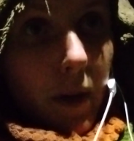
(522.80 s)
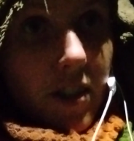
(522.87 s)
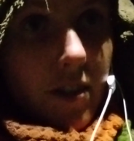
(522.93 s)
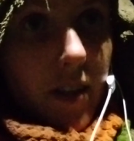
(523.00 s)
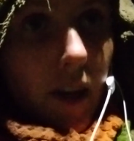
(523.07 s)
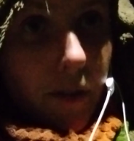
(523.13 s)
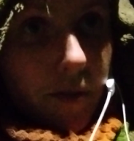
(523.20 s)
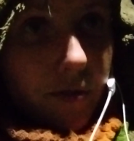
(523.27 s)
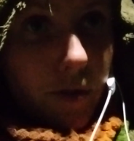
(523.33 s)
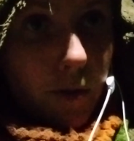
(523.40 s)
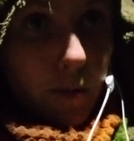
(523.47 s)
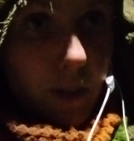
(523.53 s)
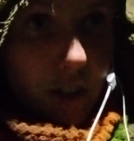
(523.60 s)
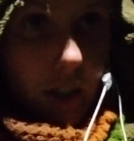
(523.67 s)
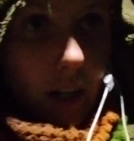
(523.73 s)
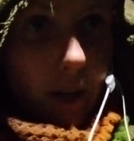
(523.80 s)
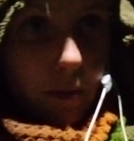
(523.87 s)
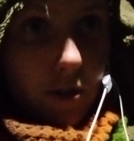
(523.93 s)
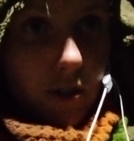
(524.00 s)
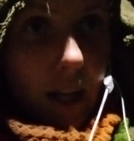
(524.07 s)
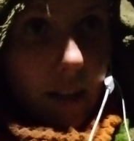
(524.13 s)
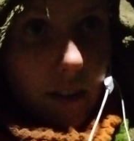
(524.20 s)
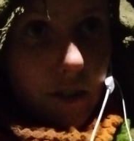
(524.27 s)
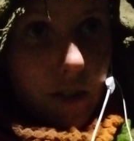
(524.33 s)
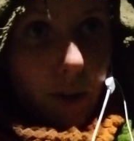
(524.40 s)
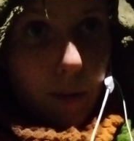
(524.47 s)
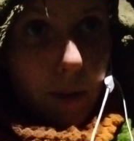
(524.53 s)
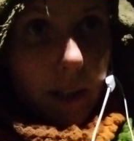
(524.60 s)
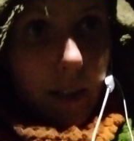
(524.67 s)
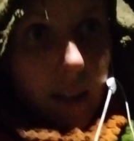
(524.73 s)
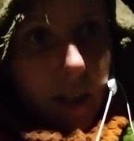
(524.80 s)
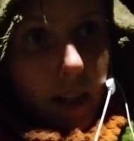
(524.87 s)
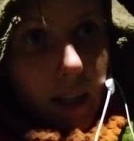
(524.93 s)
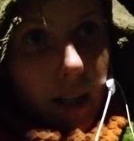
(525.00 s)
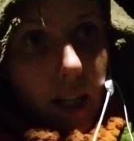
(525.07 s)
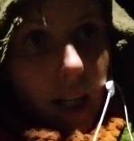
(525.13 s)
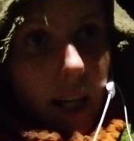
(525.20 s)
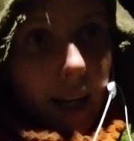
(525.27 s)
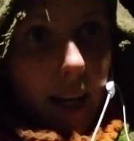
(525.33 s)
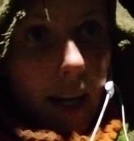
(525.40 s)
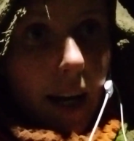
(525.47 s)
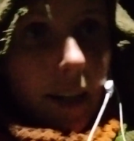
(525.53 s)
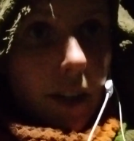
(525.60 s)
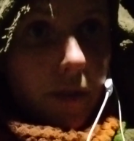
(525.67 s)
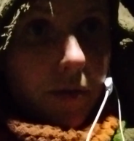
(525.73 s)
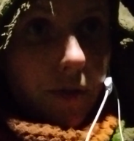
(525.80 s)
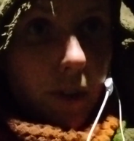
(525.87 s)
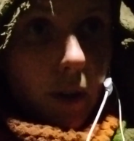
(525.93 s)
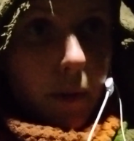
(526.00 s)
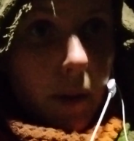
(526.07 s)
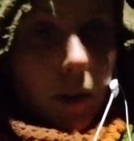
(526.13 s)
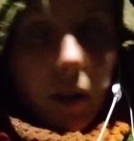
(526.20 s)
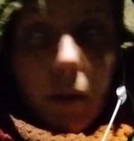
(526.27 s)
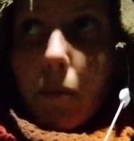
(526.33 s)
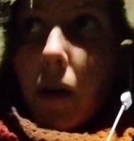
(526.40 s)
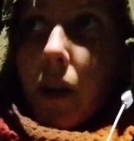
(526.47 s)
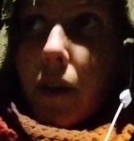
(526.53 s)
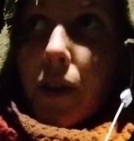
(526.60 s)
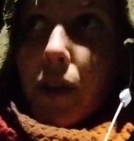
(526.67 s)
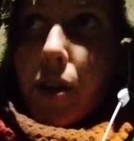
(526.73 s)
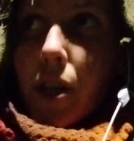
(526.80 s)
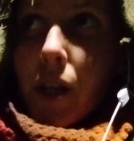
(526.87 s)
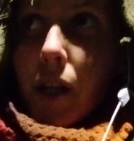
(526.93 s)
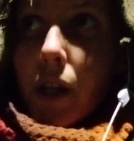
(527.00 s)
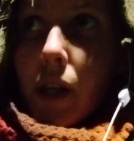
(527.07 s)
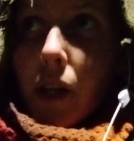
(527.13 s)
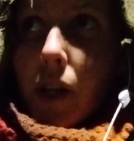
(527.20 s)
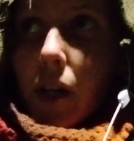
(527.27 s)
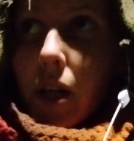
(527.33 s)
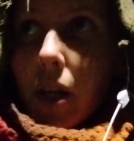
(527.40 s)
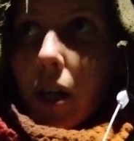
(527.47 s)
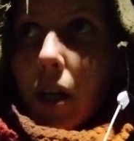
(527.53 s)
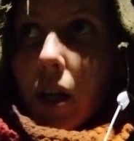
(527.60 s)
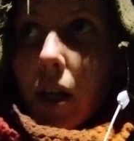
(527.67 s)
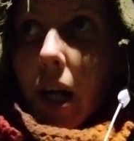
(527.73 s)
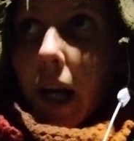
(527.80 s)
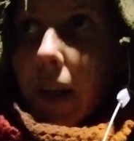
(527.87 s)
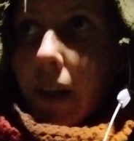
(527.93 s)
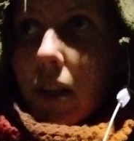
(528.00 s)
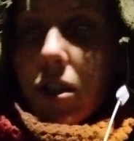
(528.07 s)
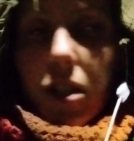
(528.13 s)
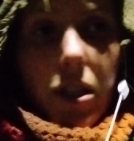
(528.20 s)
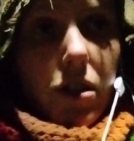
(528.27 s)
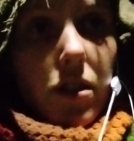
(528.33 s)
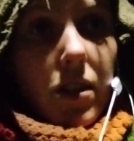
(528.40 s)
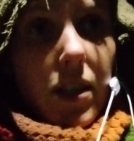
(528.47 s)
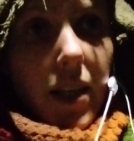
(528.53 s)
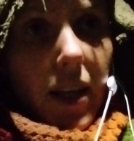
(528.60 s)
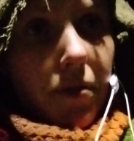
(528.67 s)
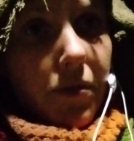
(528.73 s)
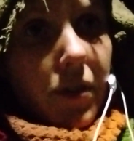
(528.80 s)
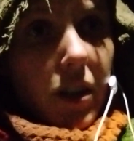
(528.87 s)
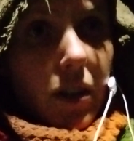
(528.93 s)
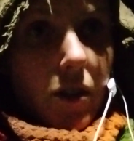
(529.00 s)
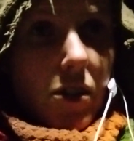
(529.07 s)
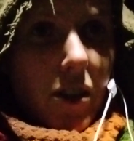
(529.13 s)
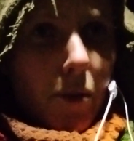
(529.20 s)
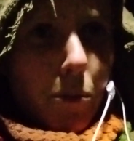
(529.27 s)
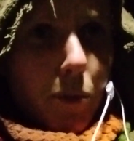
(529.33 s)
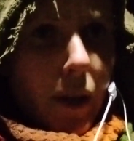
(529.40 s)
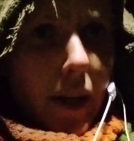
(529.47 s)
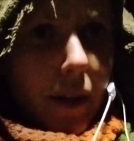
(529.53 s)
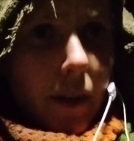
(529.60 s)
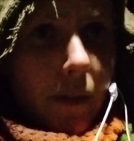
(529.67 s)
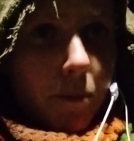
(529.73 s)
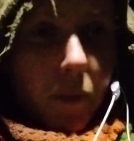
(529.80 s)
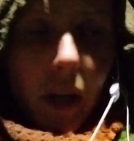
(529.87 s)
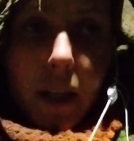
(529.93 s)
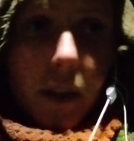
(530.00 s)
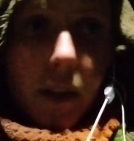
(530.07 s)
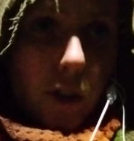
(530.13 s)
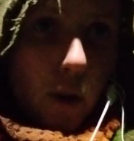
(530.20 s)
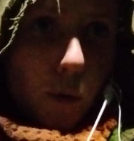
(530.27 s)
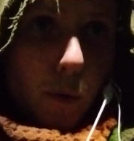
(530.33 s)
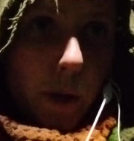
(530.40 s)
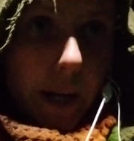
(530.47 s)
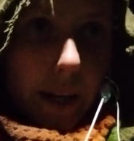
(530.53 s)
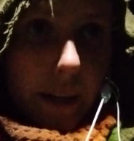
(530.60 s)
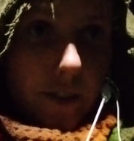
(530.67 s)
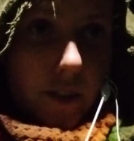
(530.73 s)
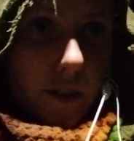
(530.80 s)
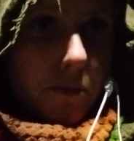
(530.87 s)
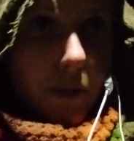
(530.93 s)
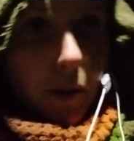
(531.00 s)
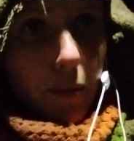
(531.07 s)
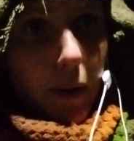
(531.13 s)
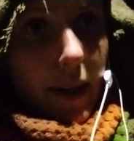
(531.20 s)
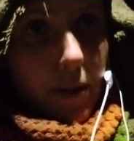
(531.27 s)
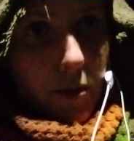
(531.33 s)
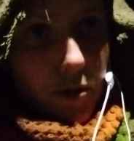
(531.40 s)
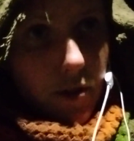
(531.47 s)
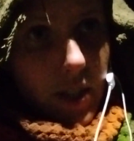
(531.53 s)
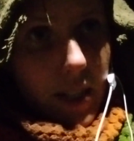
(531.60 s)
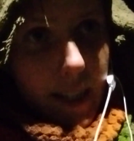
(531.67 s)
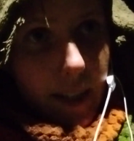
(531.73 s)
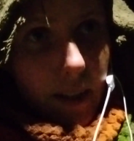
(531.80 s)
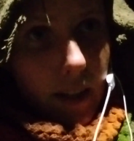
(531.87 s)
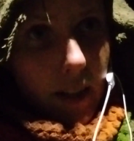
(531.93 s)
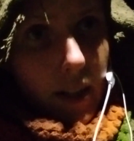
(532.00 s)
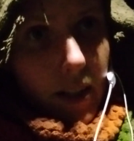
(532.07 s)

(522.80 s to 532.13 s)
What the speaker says: my stuff, which I was dancing with. I had it for about a month, and I just left it somewhere. I don't know where, somewhere where I was sitting.